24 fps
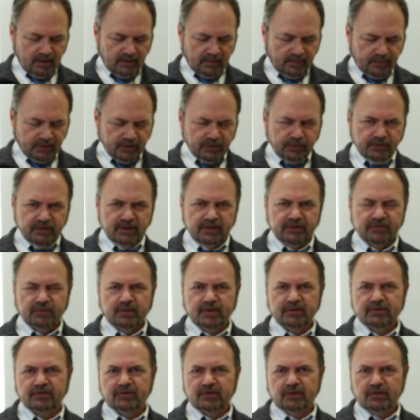Polonius
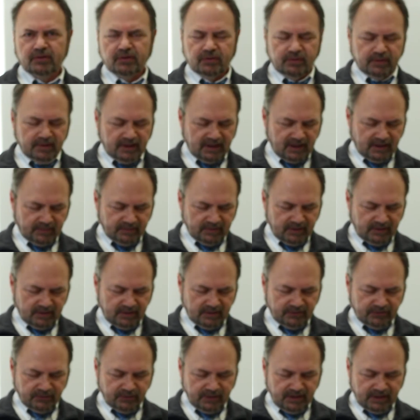wants to know what Hamlet
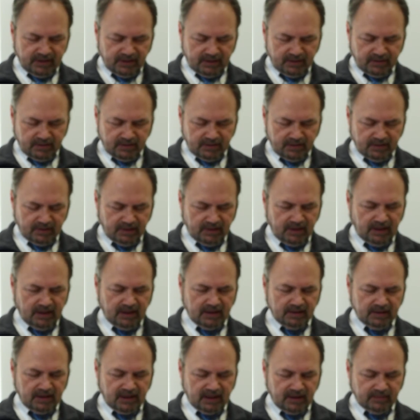is reading,
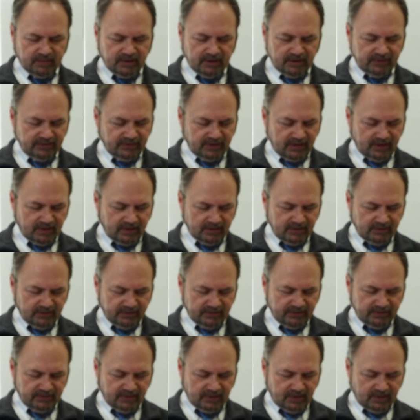and Hamlet
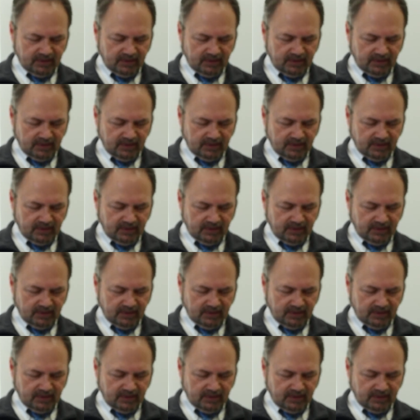says